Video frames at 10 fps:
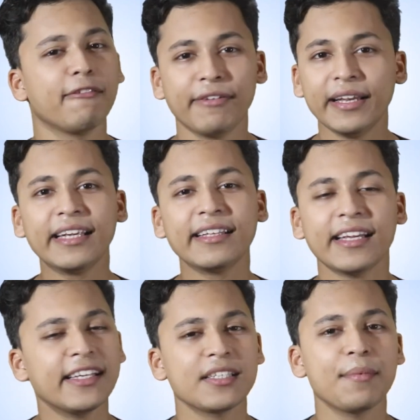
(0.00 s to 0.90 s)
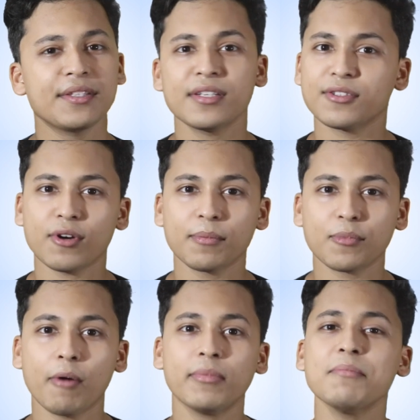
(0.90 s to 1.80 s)
Failing in any semester is not a
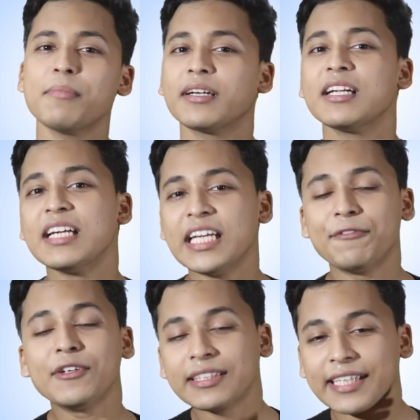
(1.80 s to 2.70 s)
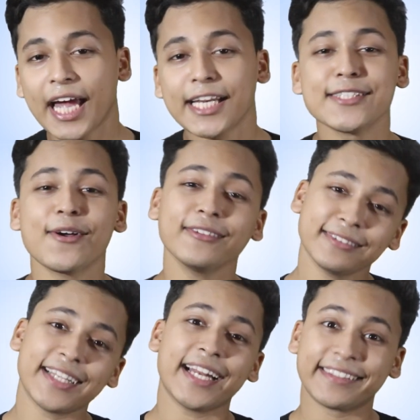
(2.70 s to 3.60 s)
problem, but if it carries
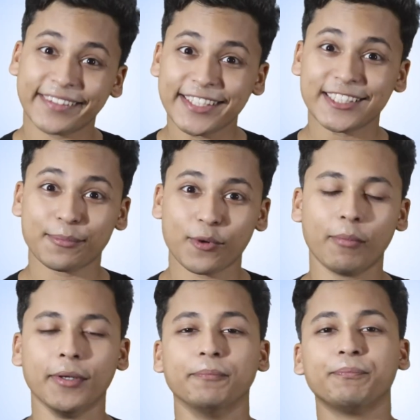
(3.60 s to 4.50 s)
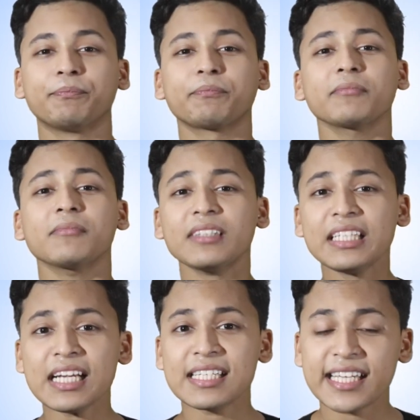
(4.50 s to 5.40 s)
on, that creates a problem.
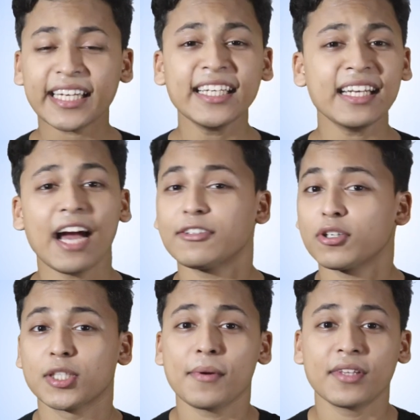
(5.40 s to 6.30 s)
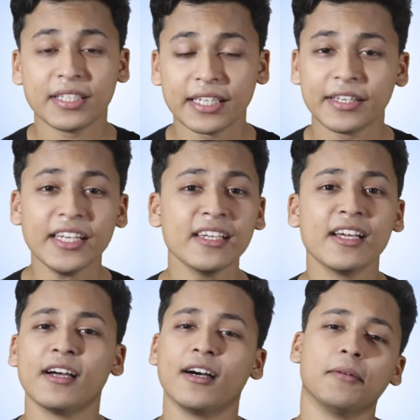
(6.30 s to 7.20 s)
Second, I talked about the degree.
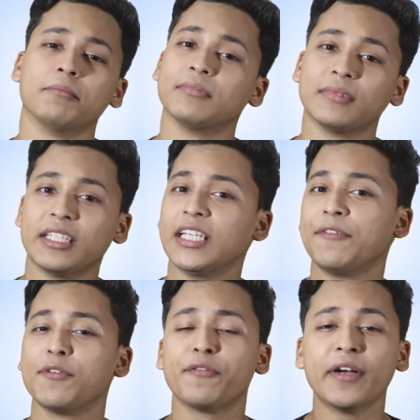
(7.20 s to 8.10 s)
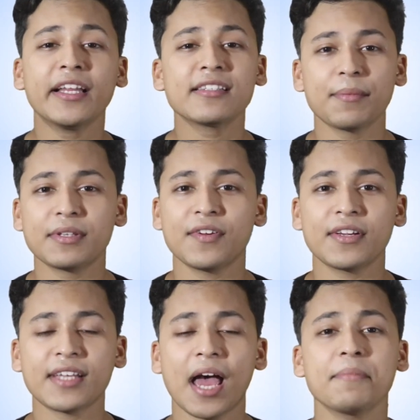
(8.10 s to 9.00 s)
If you fail in semester
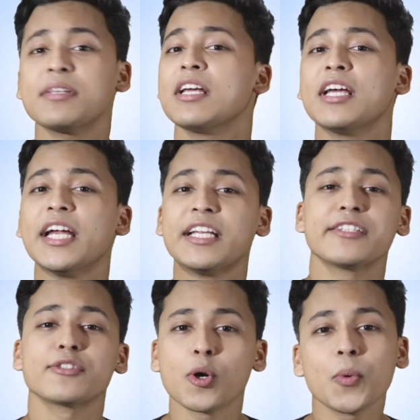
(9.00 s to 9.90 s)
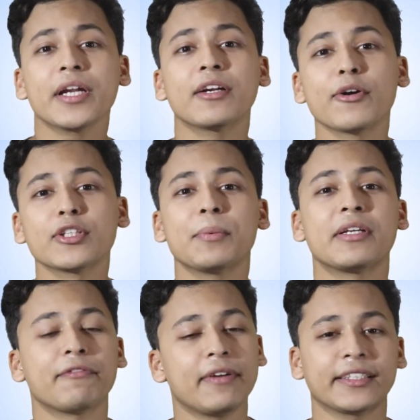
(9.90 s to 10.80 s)
exams, it is nowhere going to be
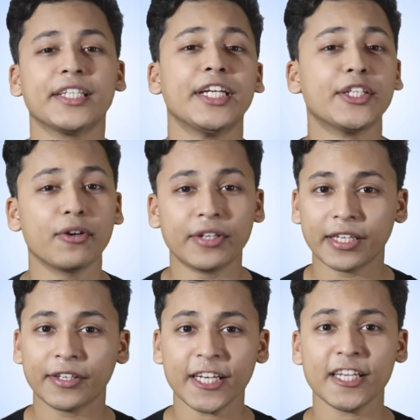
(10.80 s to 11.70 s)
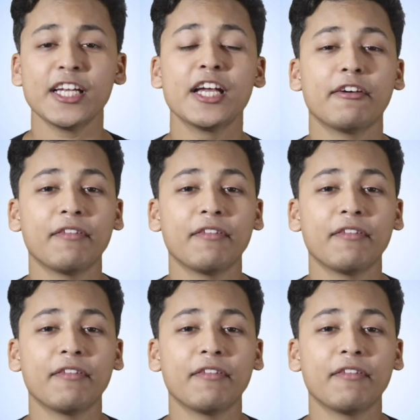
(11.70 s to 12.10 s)
reflected in your degree.